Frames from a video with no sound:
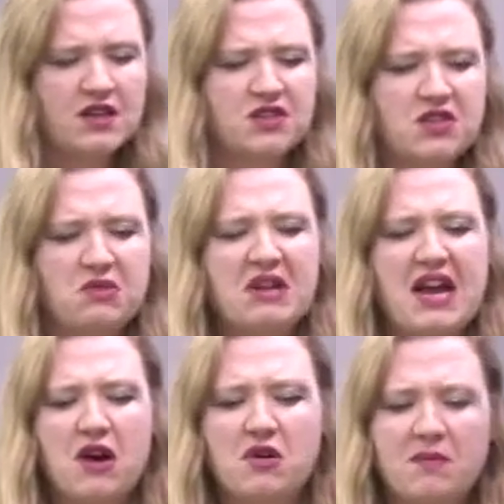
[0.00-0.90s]
So
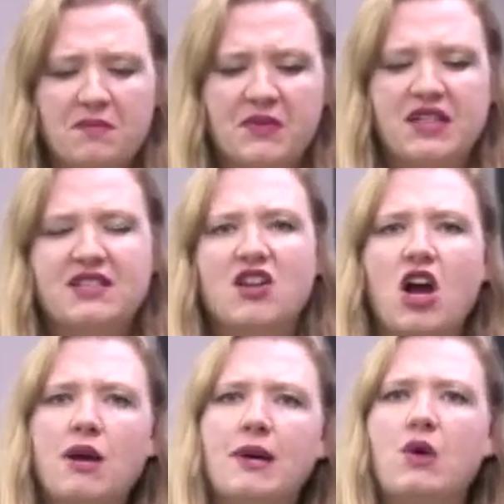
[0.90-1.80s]
now let's
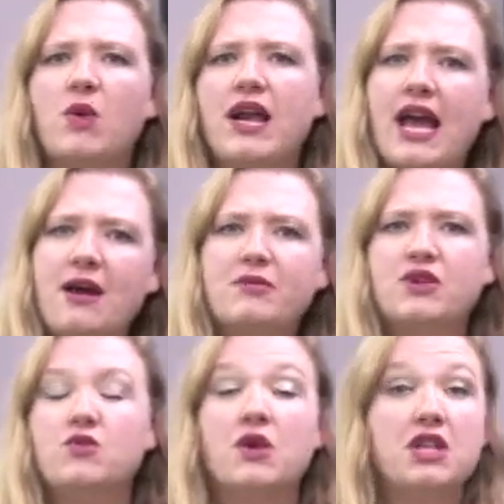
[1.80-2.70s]
talk about what
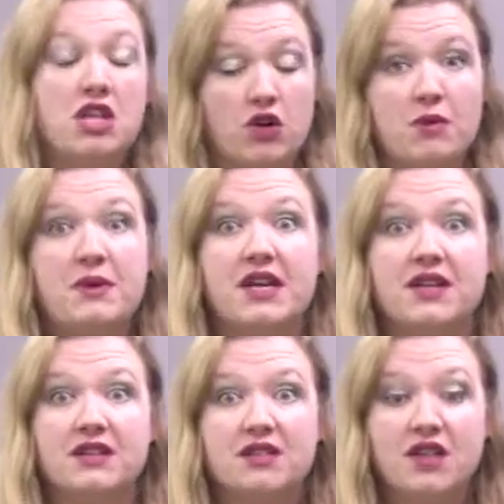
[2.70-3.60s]
happened when the
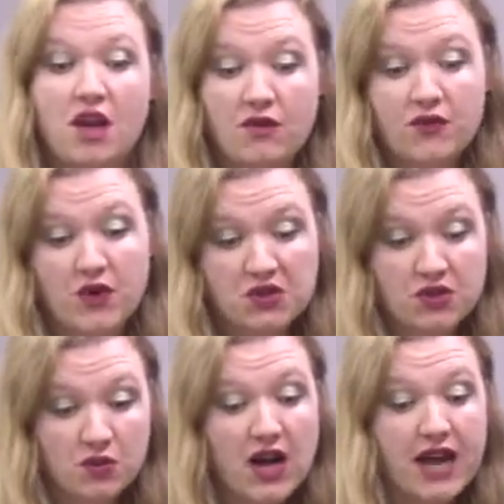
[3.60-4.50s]
Europeans
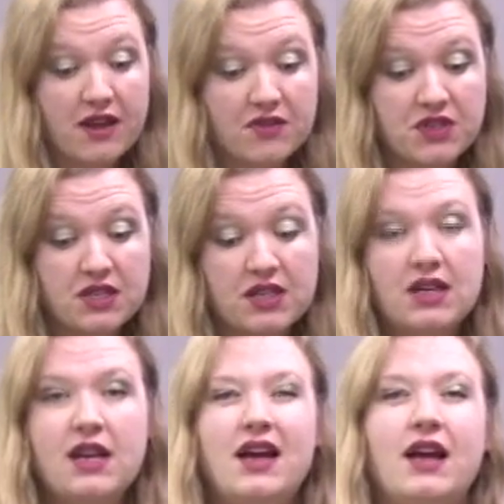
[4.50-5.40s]
first arrived.
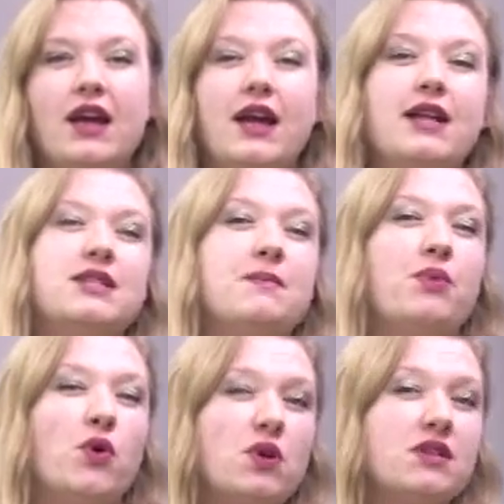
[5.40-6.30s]
It's
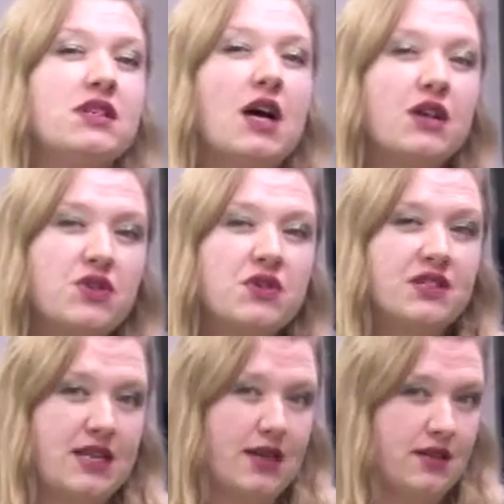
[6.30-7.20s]
important to
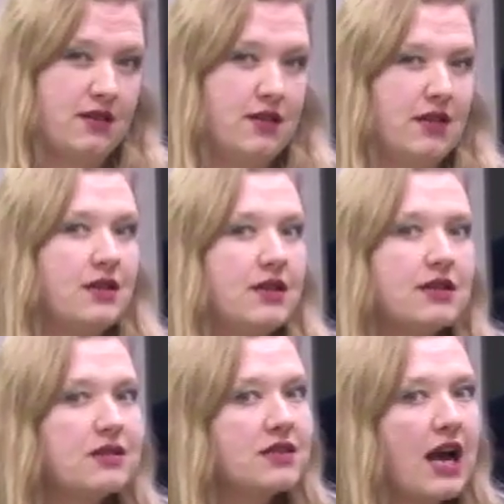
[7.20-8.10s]
understand that at
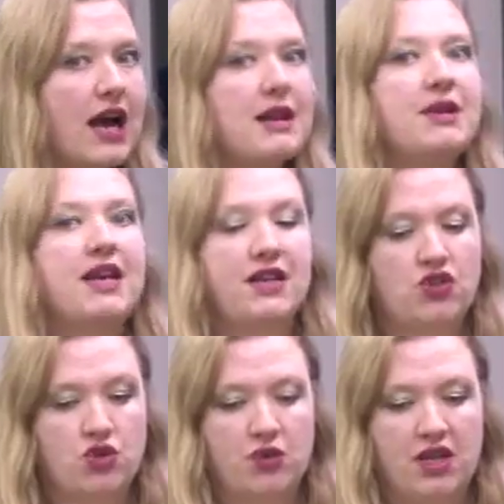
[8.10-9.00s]
this time in
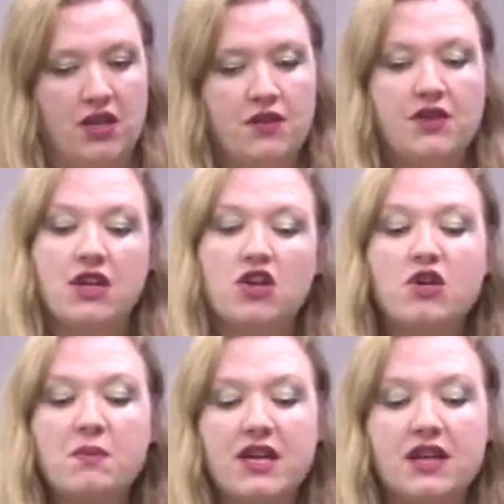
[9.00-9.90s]
history, the
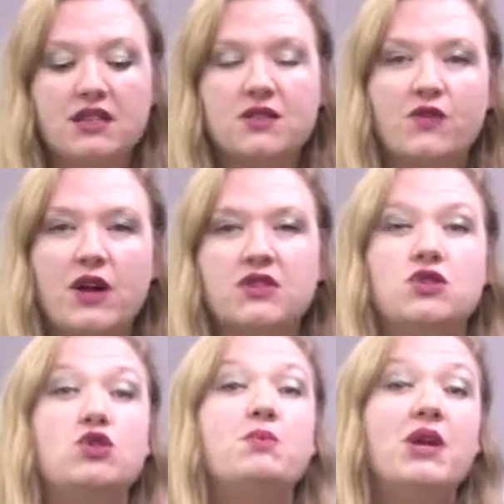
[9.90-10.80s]
Europeans felt
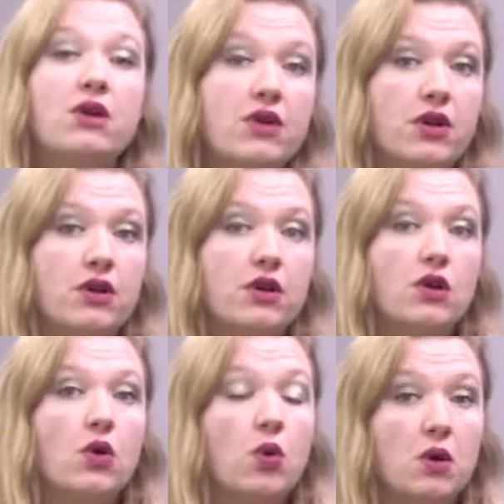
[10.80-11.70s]
superior
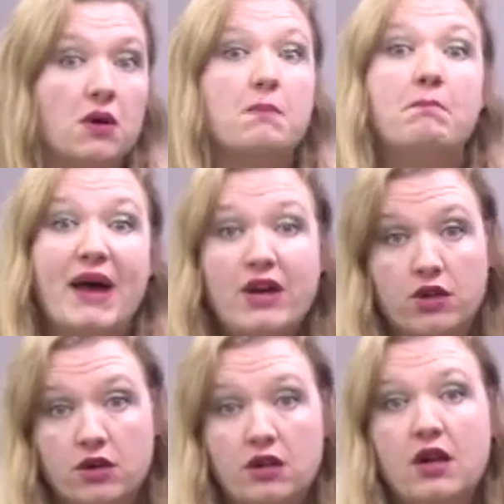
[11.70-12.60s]
or
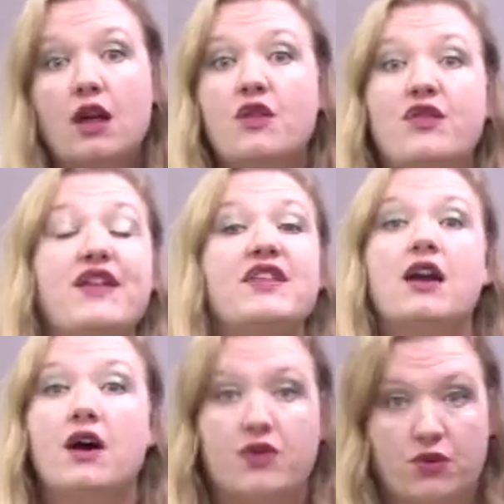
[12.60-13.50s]
better than
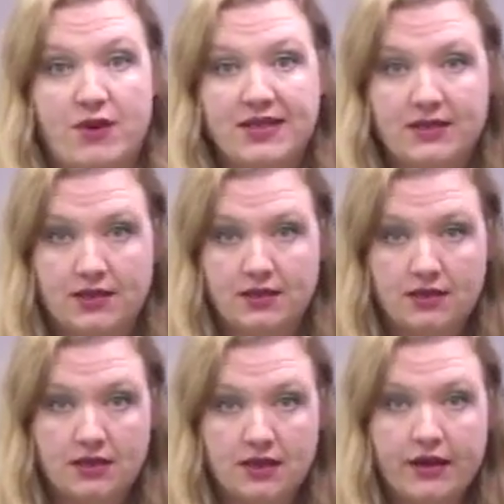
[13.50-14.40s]
the other
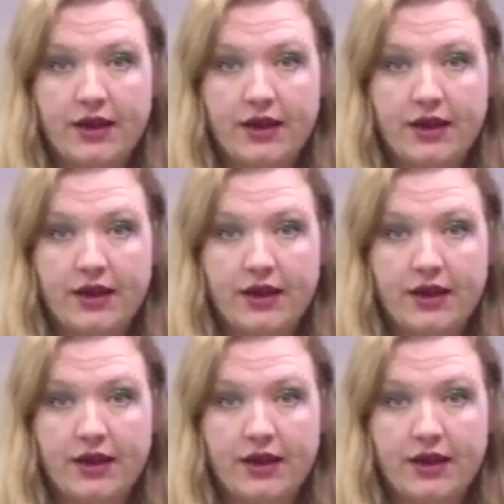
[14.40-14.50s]
races.